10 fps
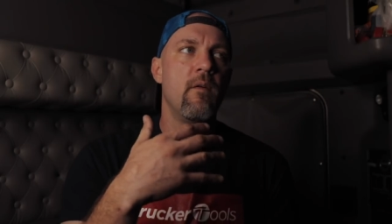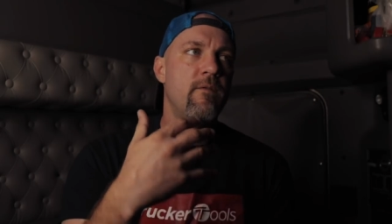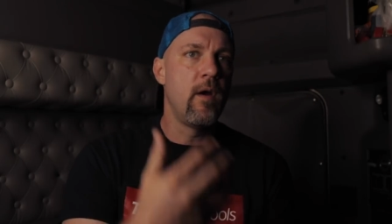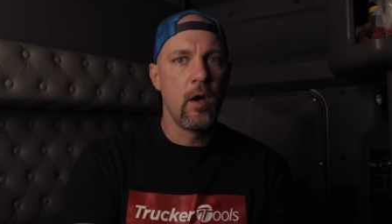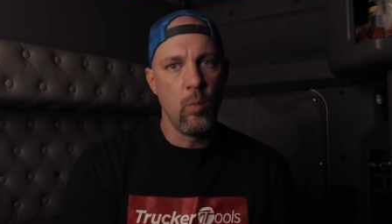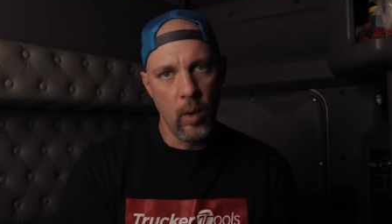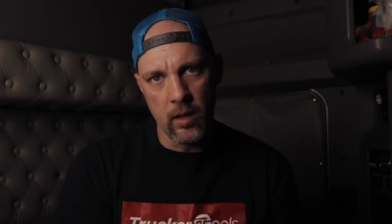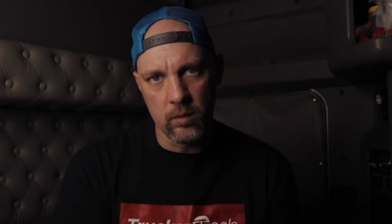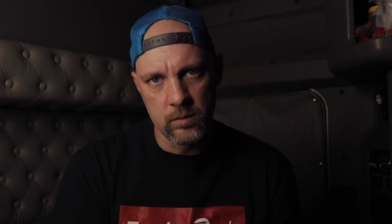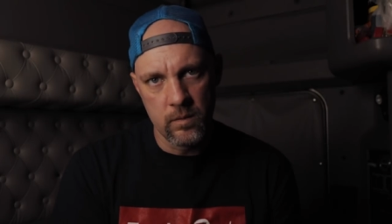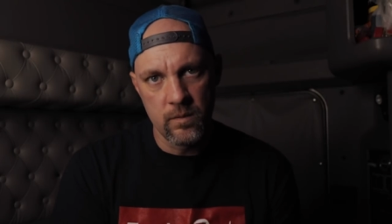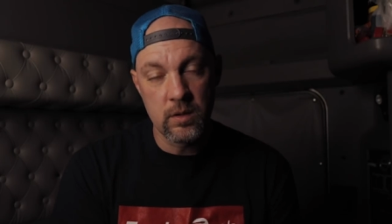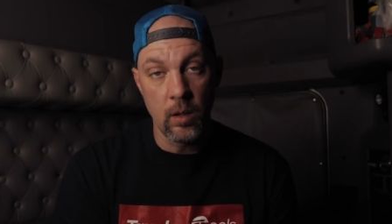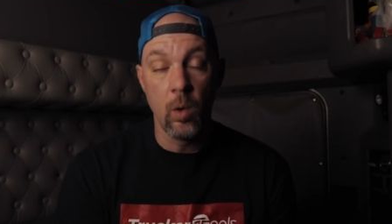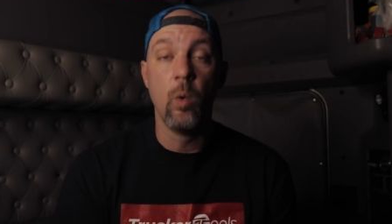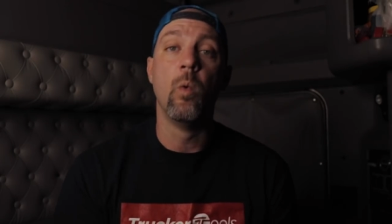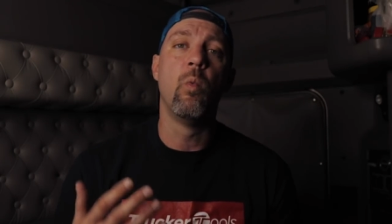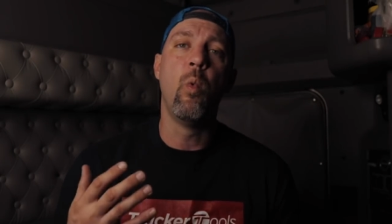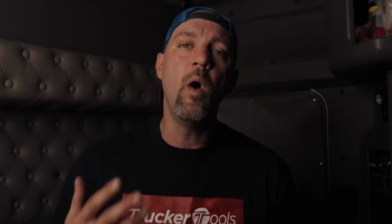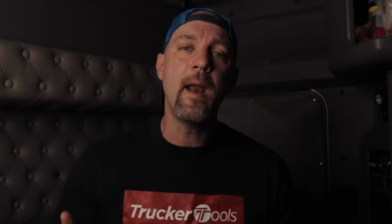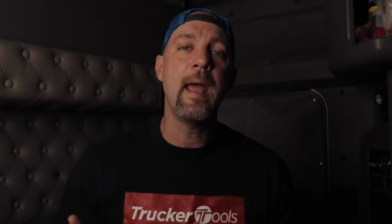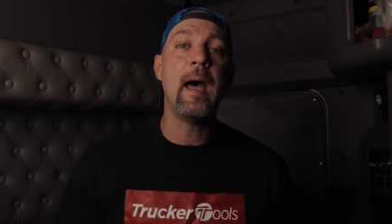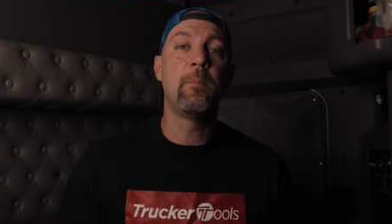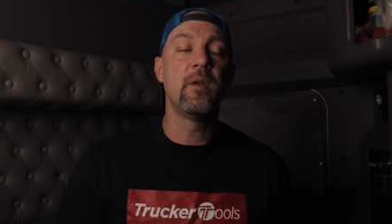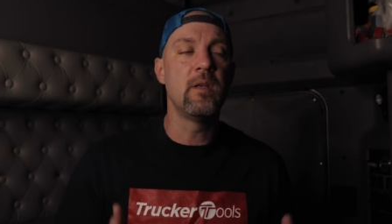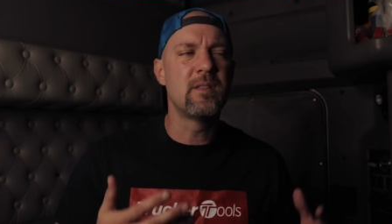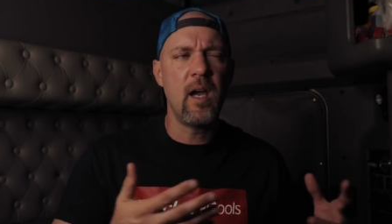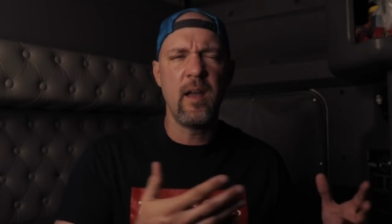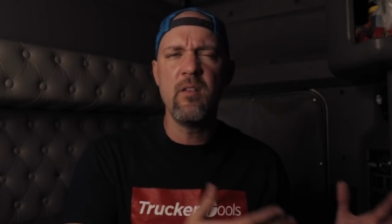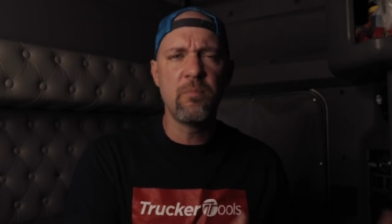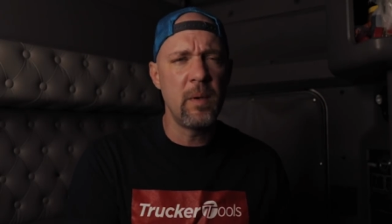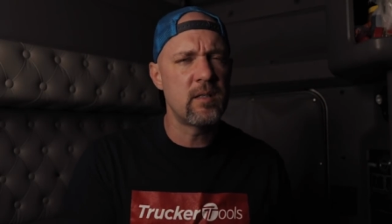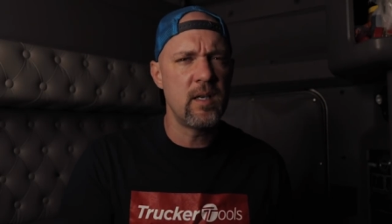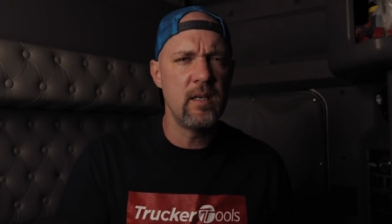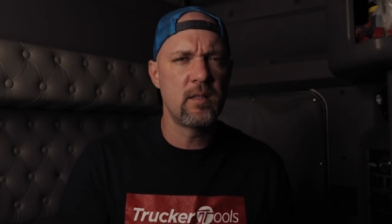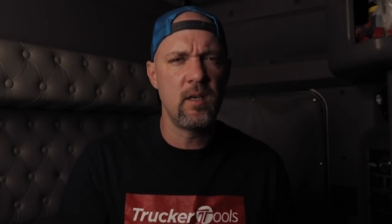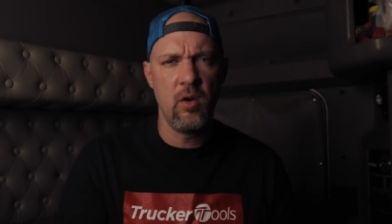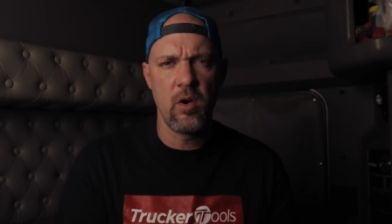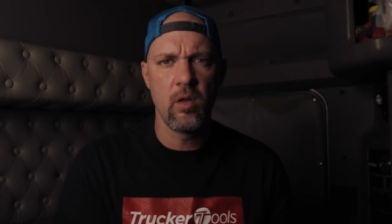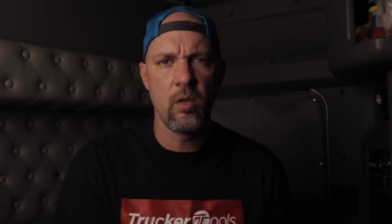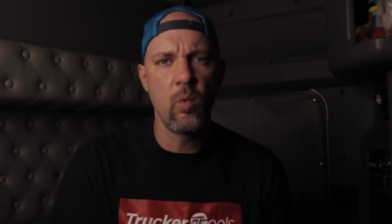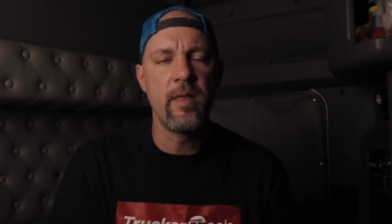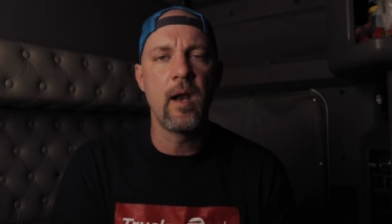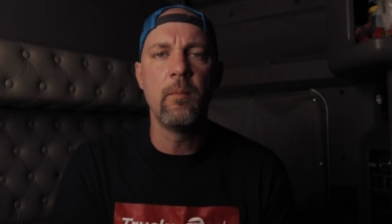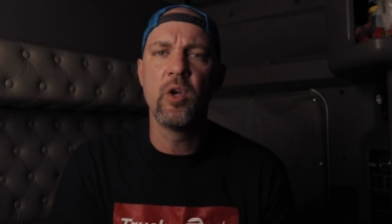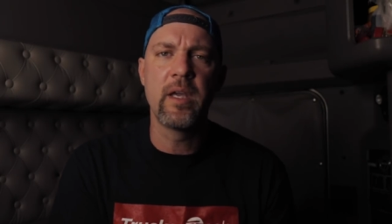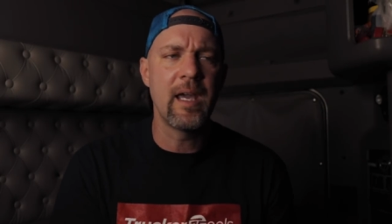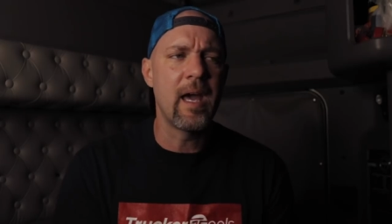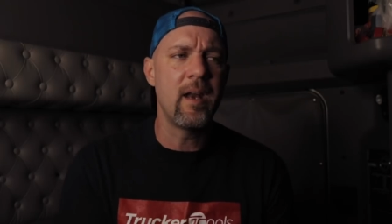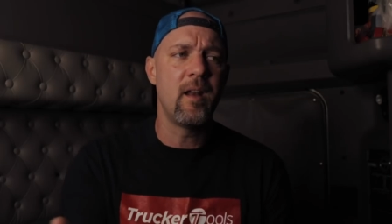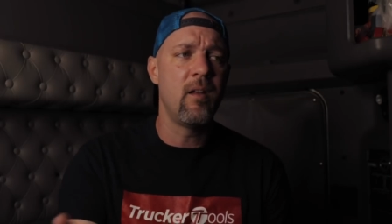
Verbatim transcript: very well. So what happened is kind of best case scenario, the way that I'm looking at it.